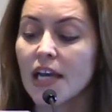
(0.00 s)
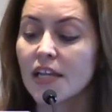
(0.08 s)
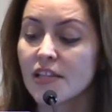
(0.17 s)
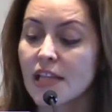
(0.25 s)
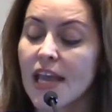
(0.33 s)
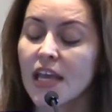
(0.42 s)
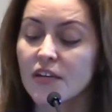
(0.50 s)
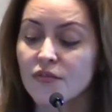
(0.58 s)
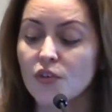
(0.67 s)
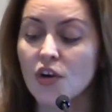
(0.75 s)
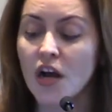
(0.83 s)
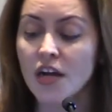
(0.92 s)
And
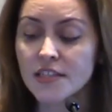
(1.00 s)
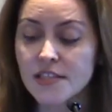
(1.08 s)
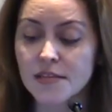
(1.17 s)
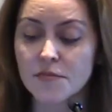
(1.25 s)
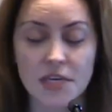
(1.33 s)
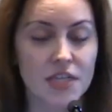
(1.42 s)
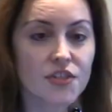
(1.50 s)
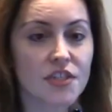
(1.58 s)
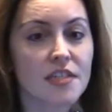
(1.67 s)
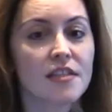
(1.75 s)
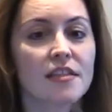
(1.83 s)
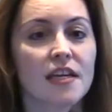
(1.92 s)
for autism
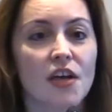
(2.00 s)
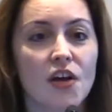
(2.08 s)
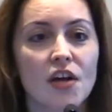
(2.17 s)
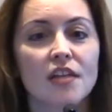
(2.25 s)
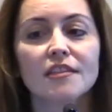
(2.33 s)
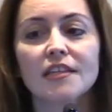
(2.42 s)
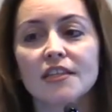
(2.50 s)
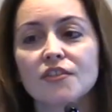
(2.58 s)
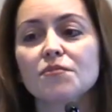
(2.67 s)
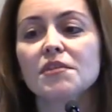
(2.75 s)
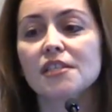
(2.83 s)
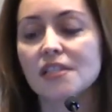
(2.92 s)
patients, they all need
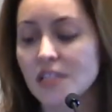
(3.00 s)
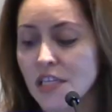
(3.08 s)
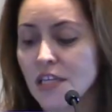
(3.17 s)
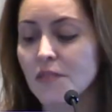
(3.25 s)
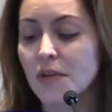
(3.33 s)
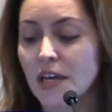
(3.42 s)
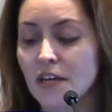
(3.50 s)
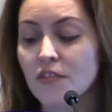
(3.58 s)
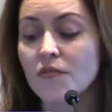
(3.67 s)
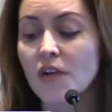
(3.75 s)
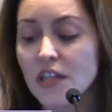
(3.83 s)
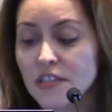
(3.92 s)
to be seen by a
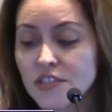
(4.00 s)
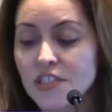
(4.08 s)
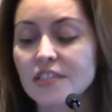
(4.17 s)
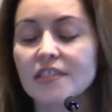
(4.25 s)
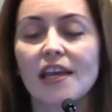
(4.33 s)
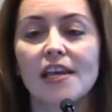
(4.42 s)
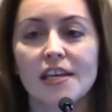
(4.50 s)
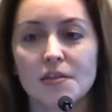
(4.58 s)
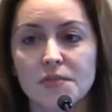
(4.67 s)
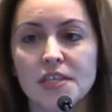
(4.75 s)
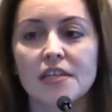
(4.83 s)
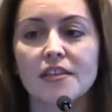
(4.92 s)
neurologist. The
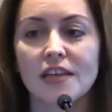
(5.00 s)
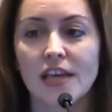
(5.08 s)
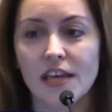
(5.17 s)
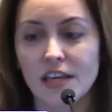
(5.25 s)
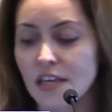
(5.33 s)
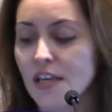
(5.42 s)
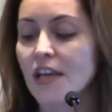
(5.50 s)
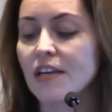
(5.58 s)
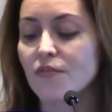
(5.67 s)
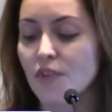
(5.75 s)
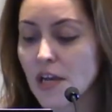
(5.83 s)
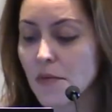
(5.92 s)
AAP and the AEN
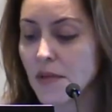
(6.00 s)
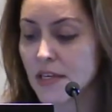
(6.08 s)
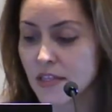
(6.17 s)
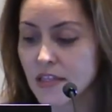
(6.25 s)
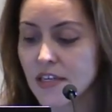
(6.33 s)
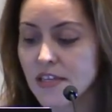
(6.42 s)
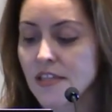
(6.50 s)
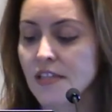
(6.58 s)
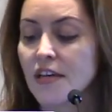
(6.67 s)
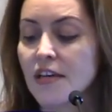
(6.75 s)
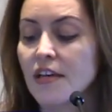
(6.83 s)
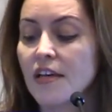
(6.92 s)
have recommended this,
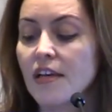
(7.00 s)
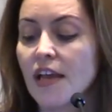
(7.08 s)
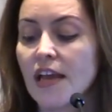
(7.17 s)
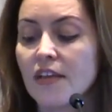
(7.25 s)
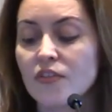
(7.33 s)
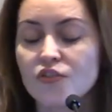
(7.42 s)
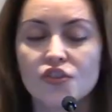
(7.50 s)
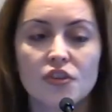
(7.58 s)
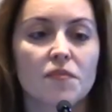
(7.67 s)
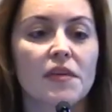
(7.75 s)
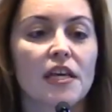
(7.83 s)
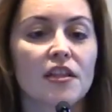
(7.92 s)
and there
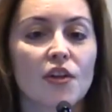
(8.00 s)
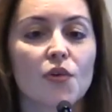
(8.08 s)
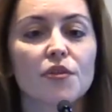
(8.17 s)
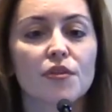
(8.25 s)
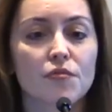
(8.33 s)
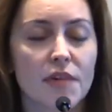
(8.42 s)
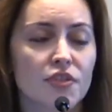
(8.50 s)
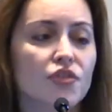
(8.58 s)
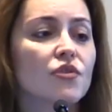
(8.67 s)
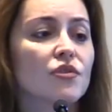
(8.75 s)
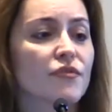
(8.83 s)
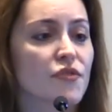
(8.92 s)
should be a low
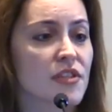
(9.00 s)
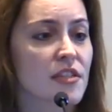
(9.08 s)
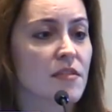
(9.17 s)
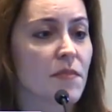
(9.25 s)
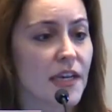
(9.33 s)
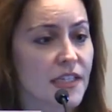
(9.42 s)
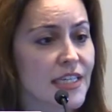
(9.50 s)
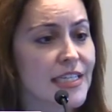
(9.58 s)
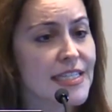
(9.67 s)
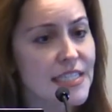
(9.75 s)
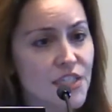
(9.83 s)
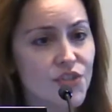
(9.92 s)
threshold for suspecting
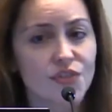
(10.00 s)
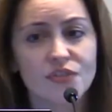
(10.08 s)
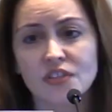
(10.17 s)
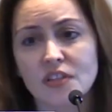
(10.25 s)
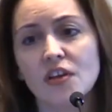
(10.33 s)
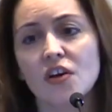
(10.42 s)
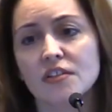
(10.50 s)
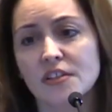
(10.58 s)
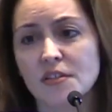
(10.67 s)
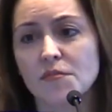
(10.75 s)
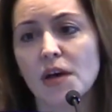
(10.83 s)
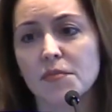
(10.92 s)
seizures in the
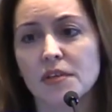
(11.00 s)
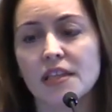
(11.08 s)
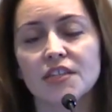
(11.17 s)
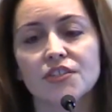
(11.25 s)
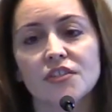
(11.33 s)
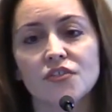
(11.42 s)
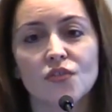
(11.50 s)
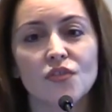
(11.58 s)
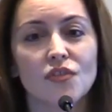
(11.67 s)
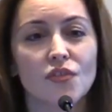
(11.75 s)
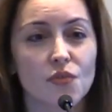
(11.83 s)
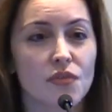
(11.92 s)
autism population. So
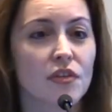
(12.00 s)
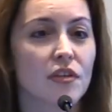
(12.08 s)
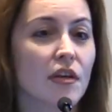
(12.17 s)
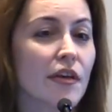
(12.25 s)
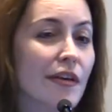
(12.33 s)
those